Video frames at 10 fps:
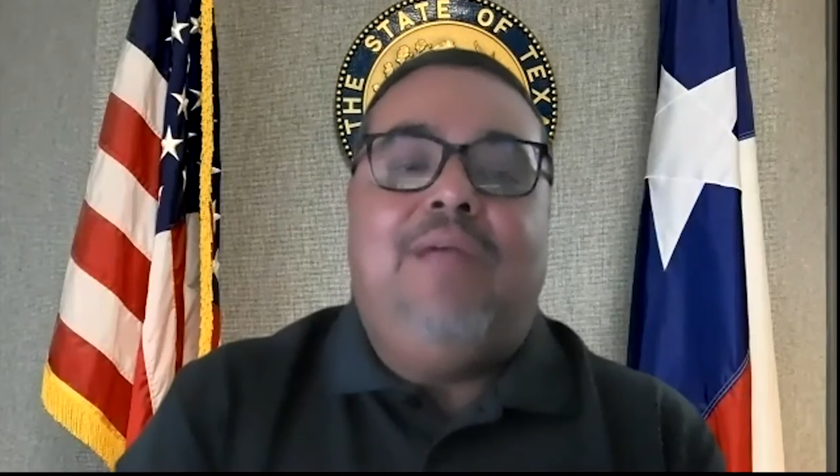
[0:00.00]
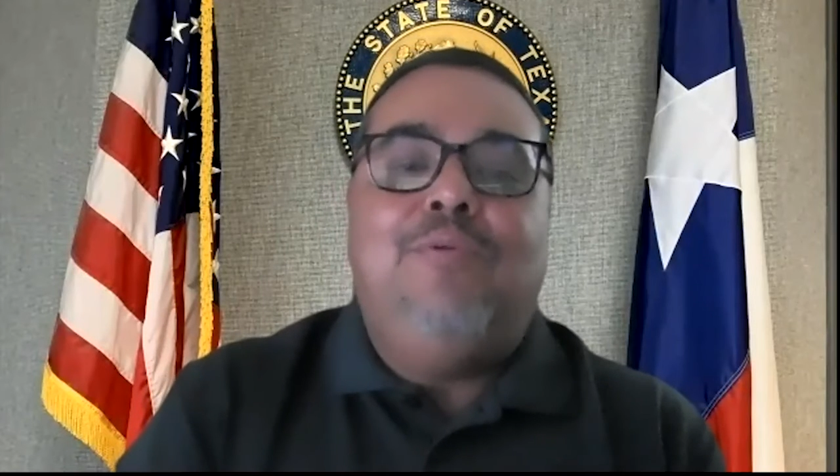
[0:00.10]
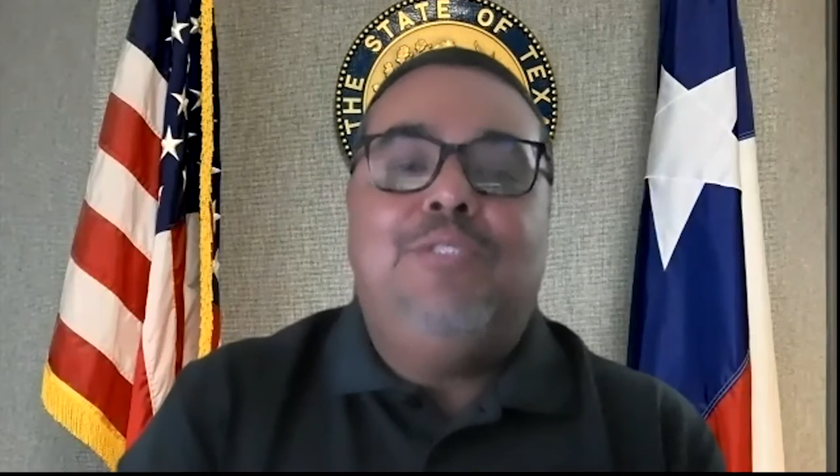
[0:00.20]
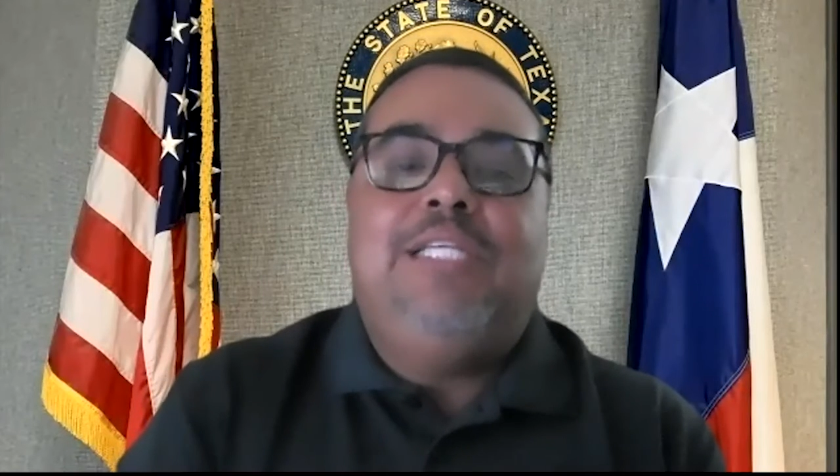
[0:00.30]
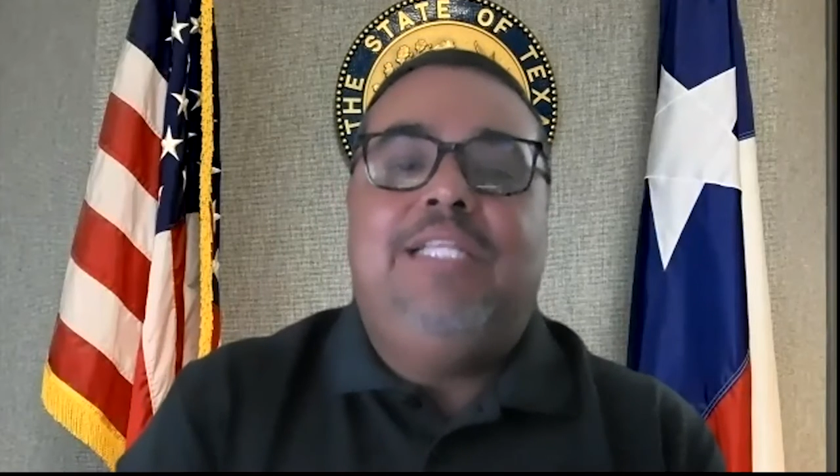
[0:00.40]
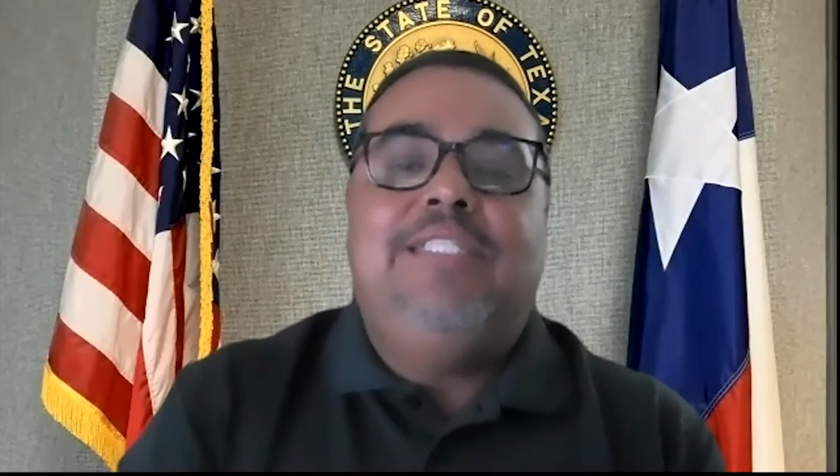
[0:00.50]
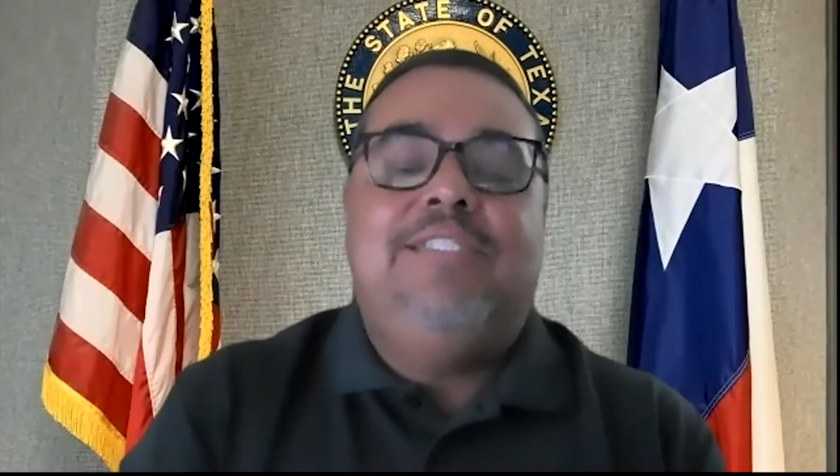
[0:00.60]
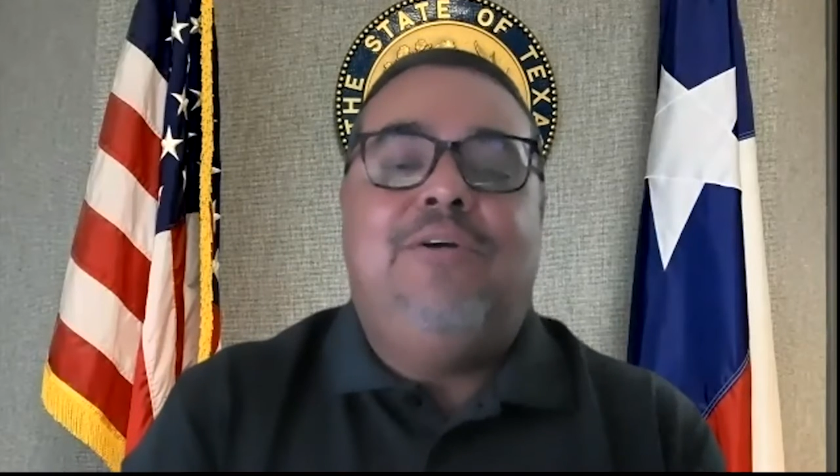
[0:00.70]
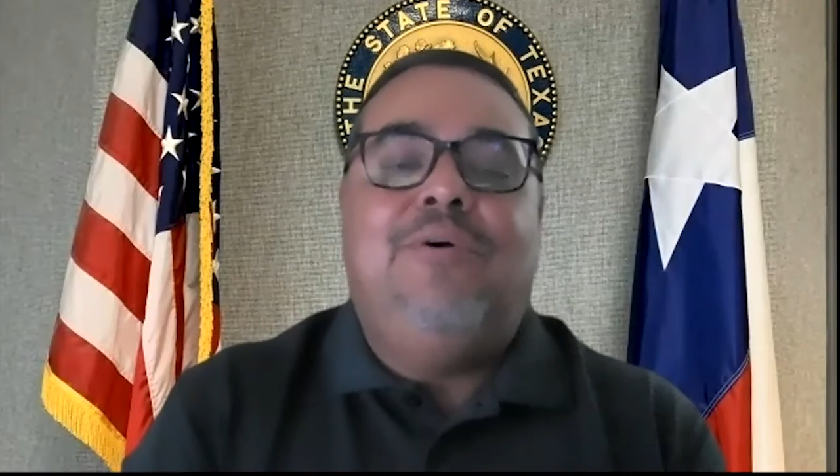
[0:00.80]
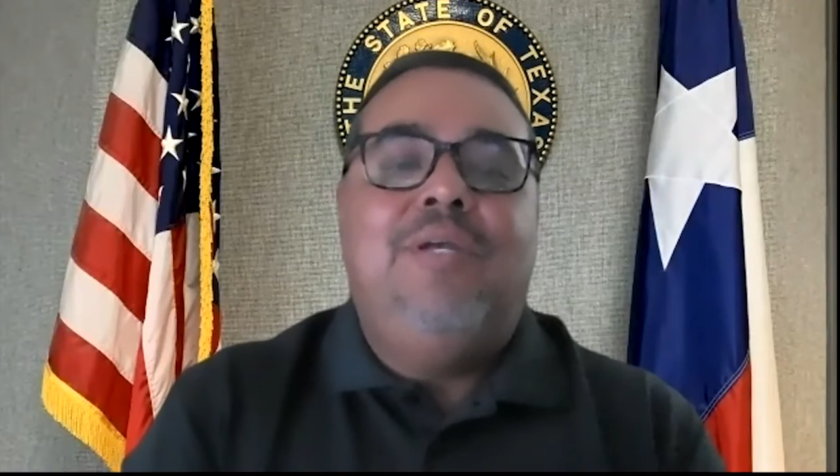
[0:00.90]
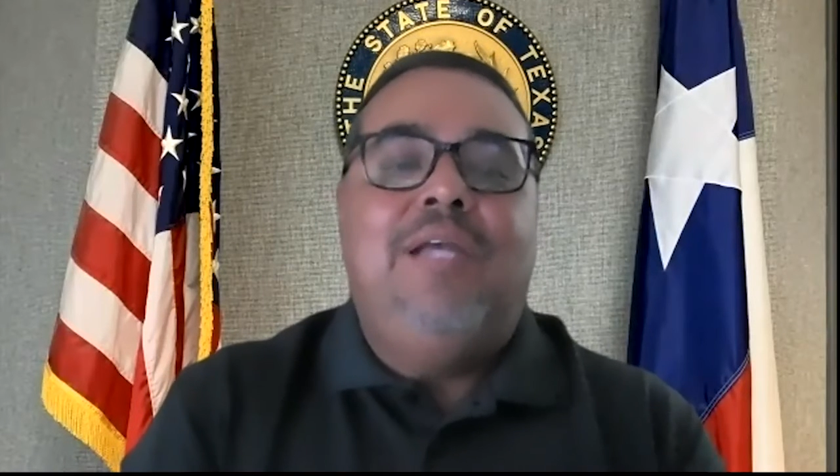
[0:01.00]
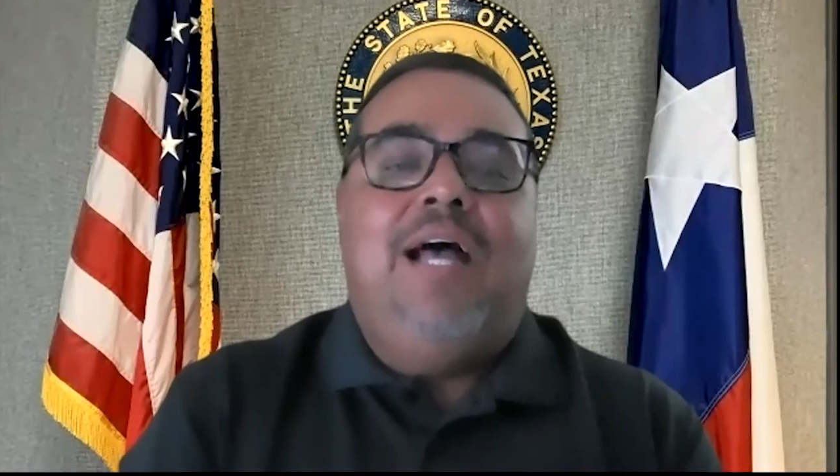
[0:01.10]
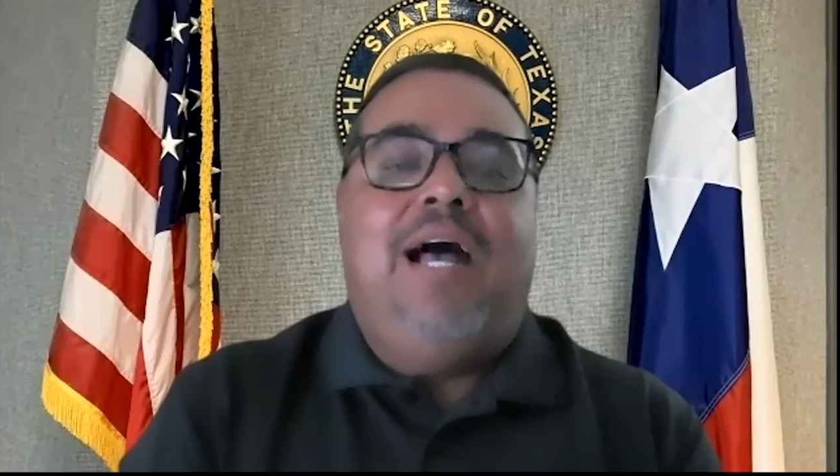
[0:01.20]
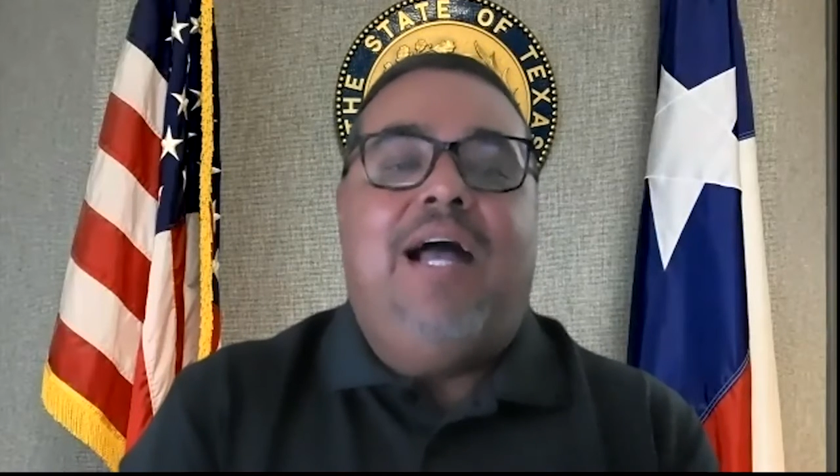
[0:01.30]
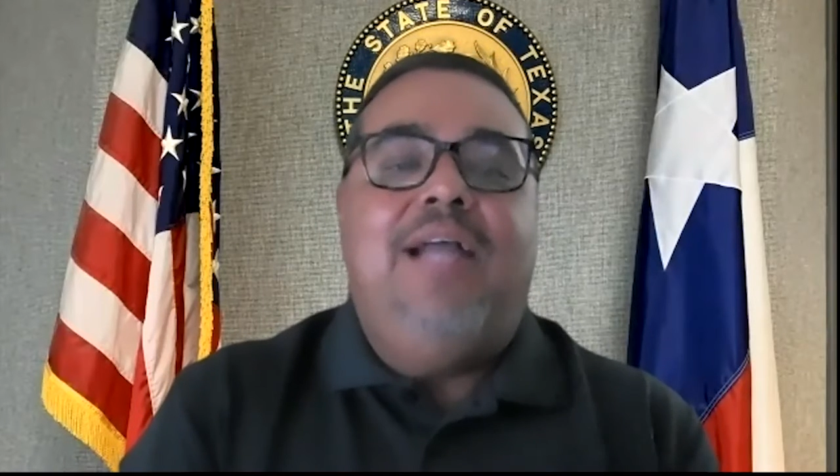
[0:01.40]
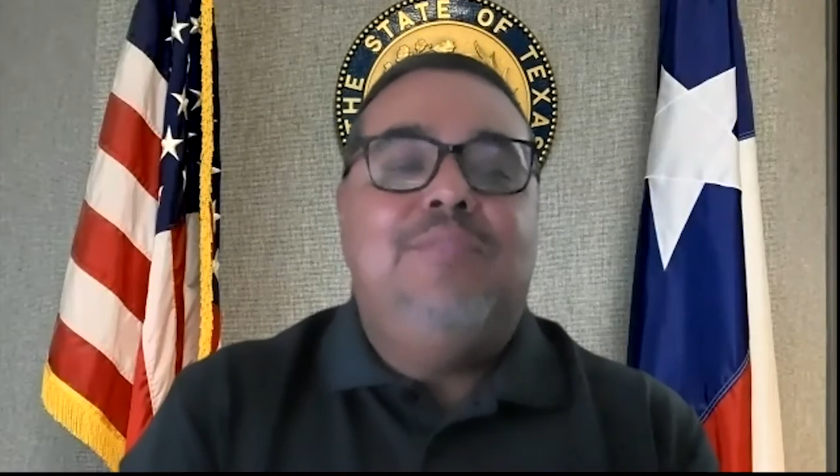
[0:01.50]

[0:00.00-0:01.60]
I will say this though, I